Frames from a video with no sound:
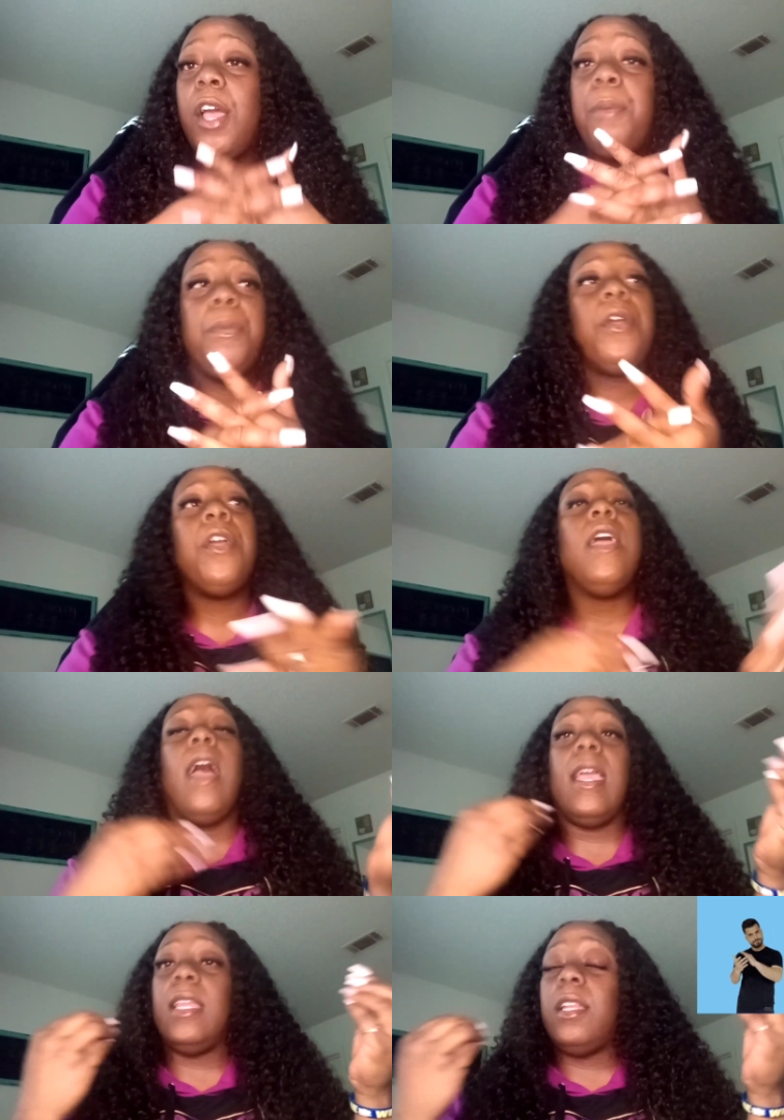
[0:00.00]
number.
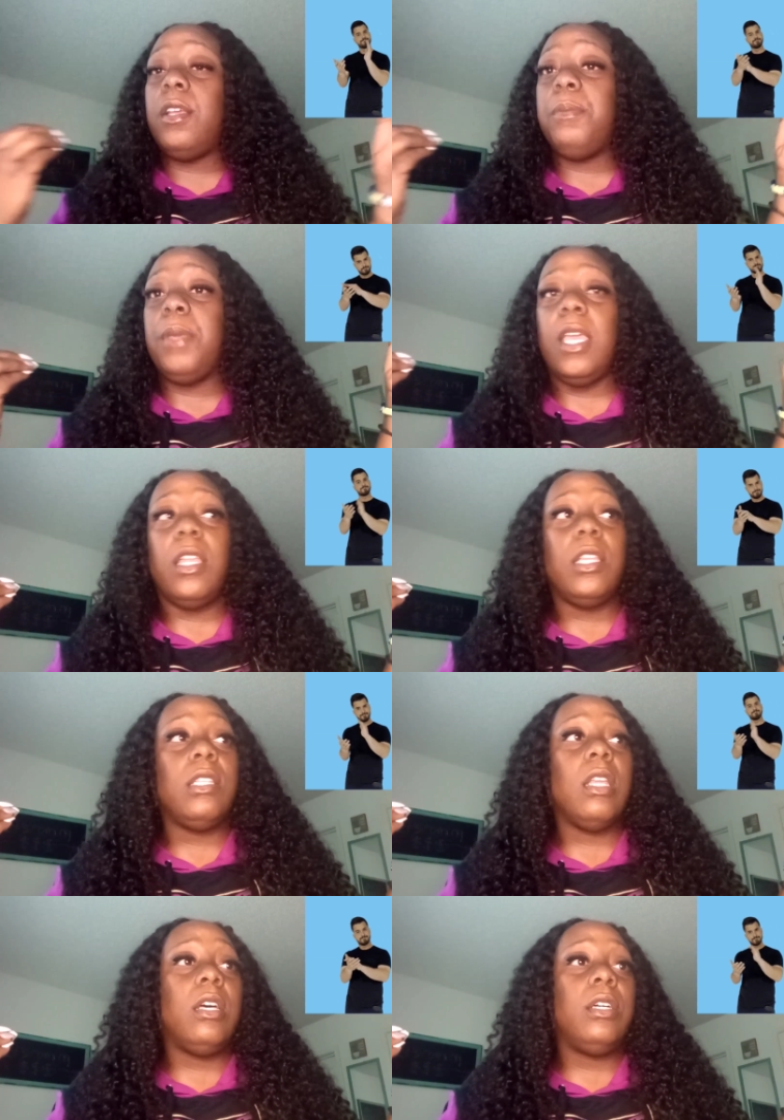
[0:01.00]
I ended up
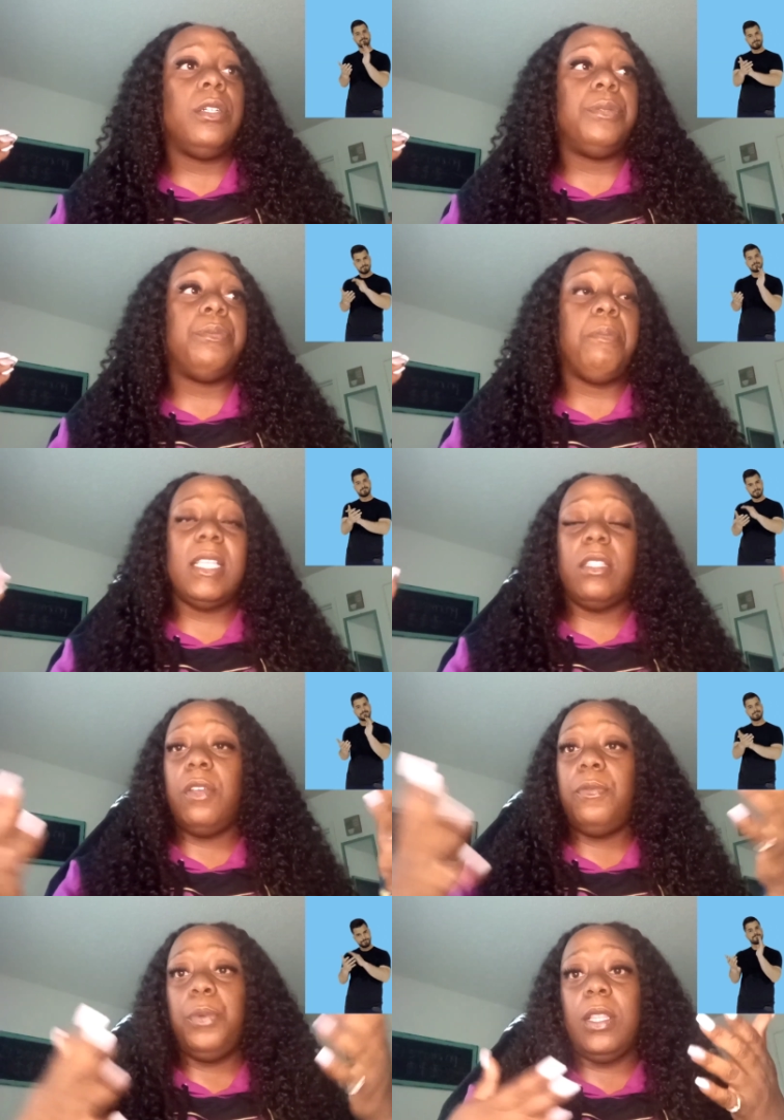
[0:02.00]
getting my
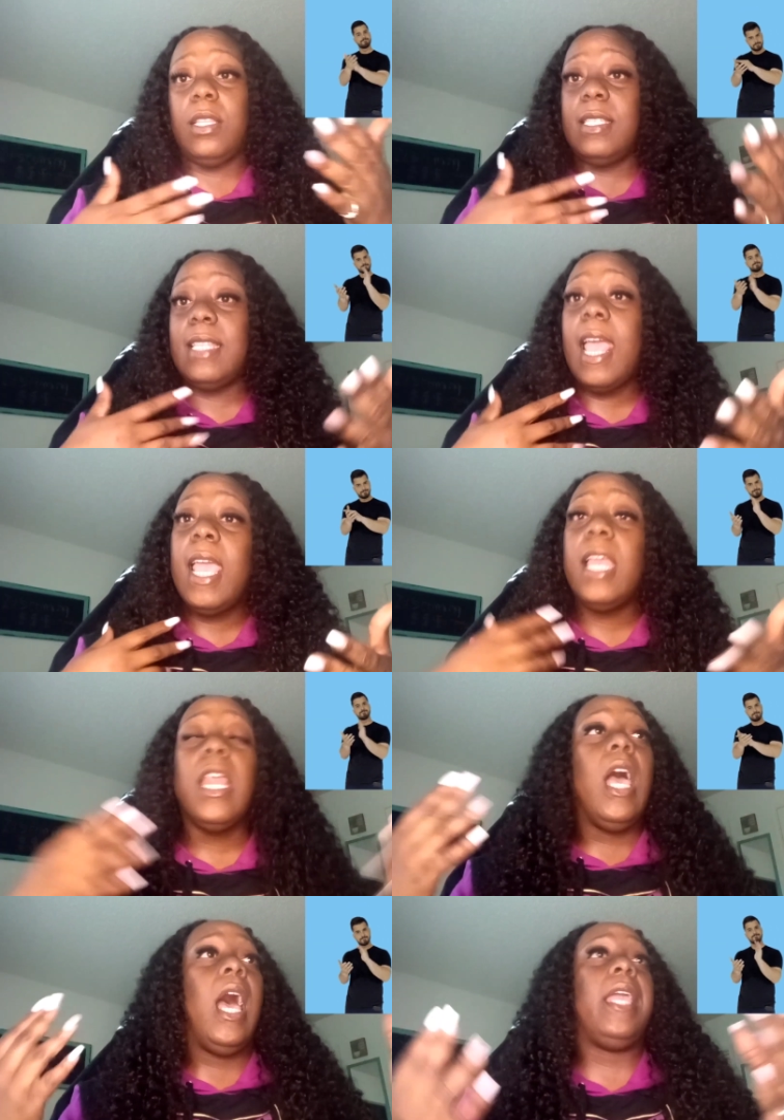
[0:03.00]
stuff with the state.
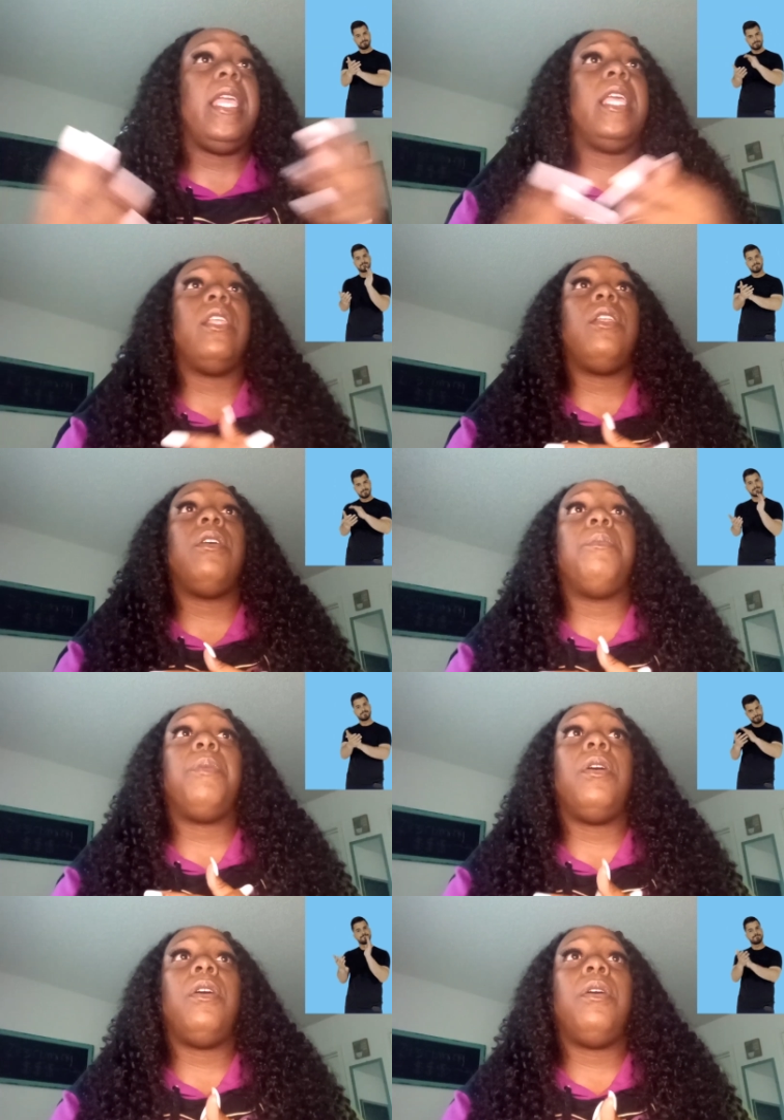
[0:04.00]
I ended
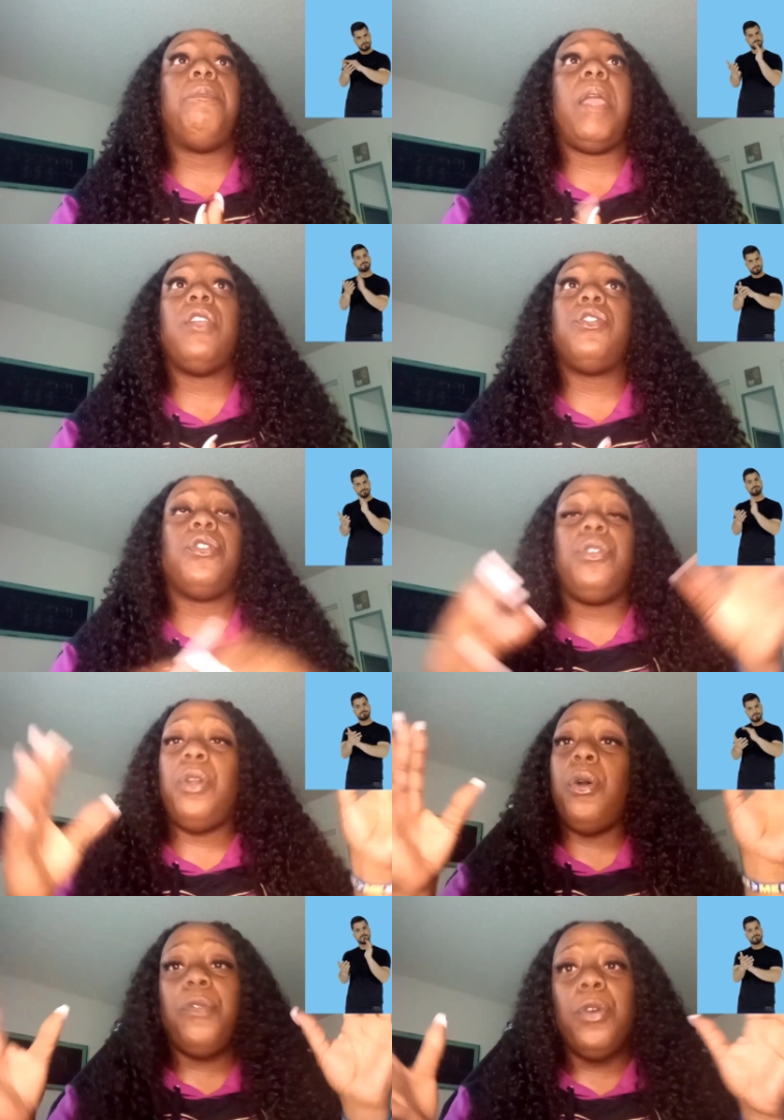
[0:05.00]
up making sure, you
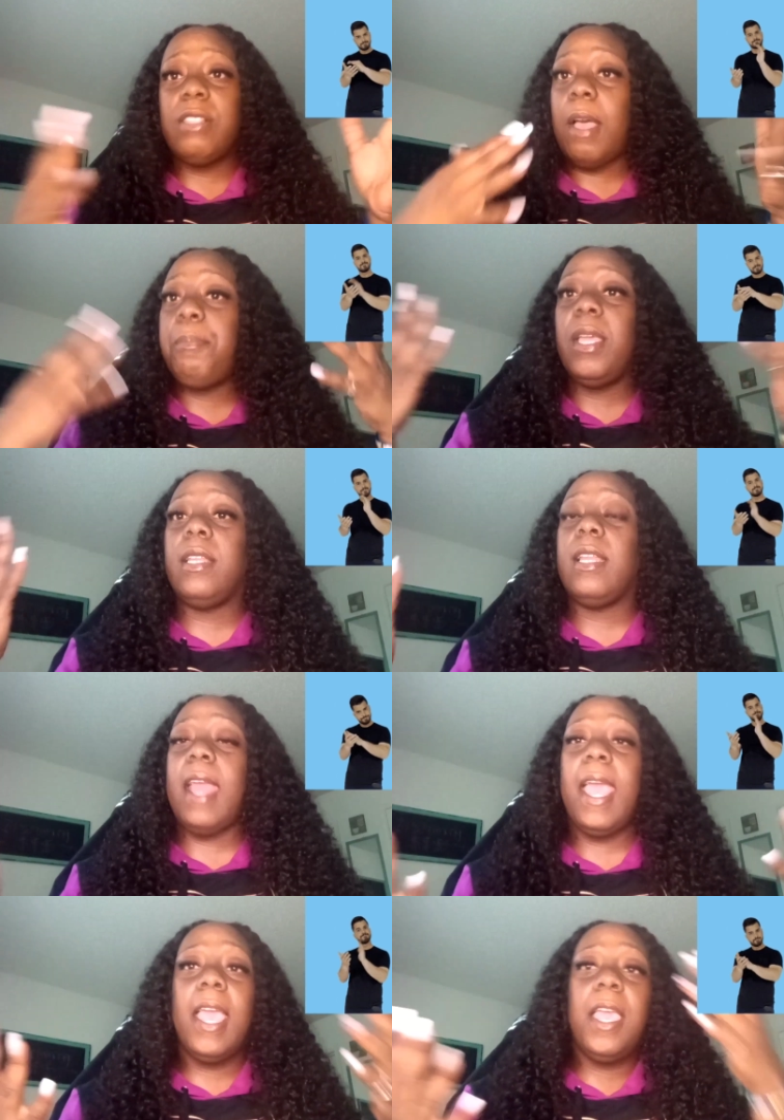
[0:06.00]
know, of course, I picked the
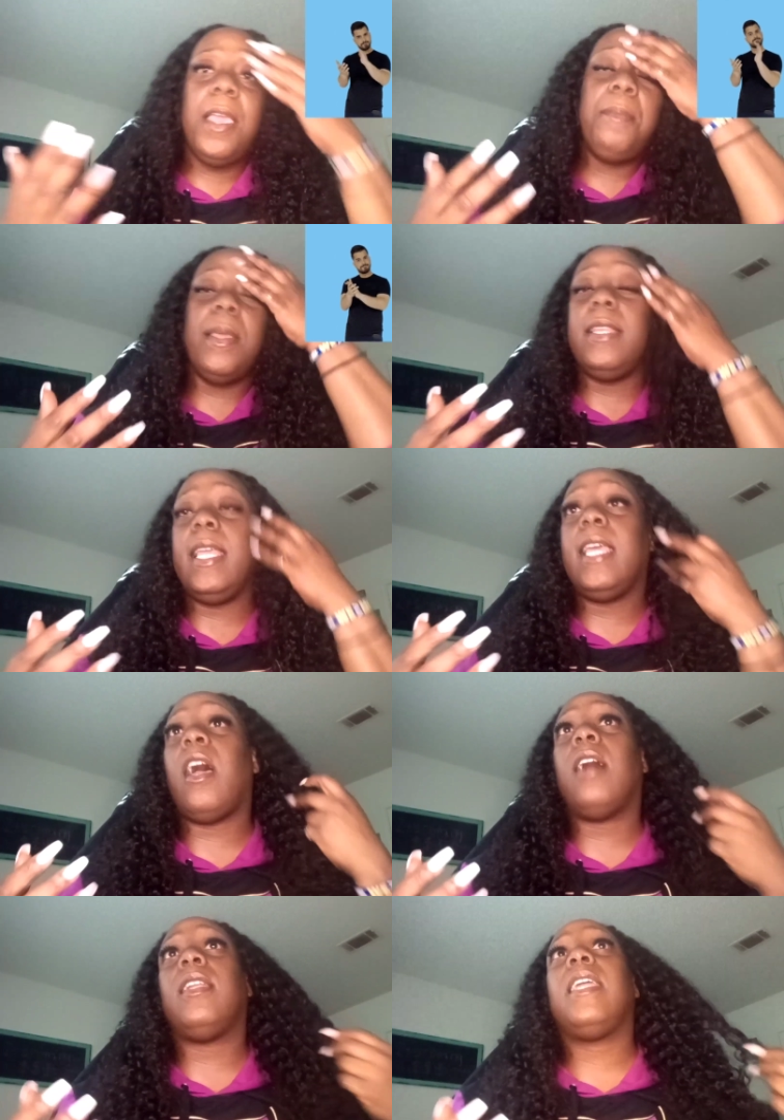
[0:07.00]
name and did
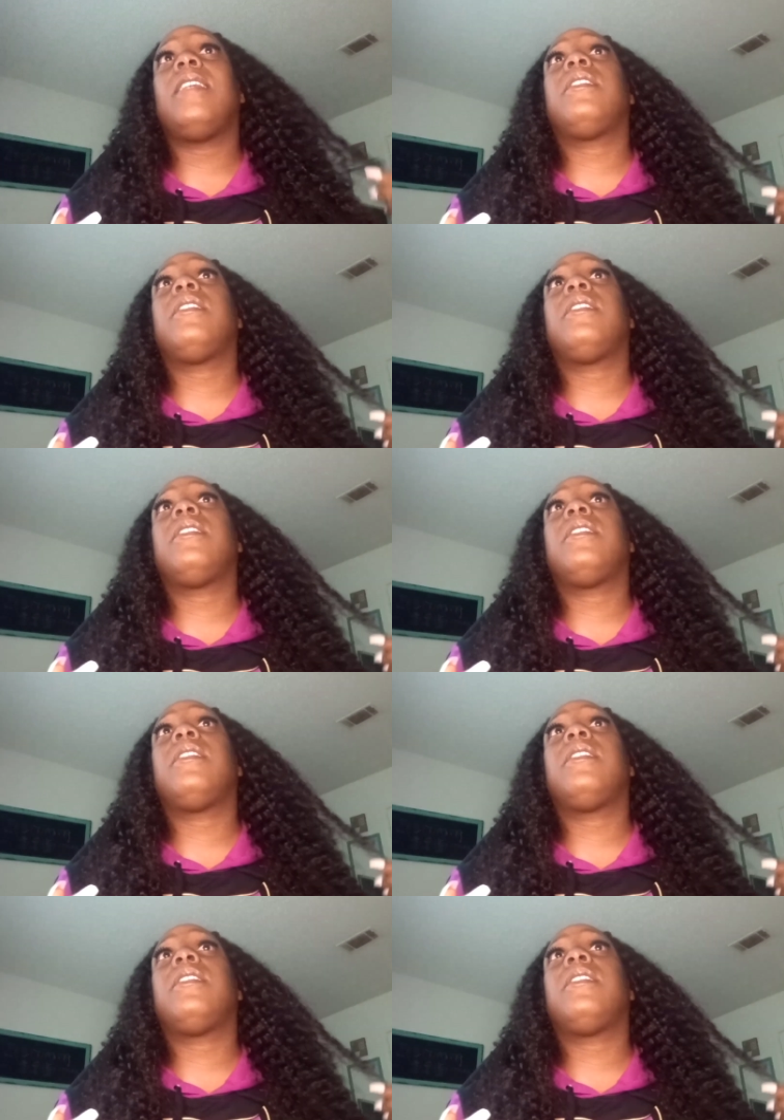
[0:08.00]
all of that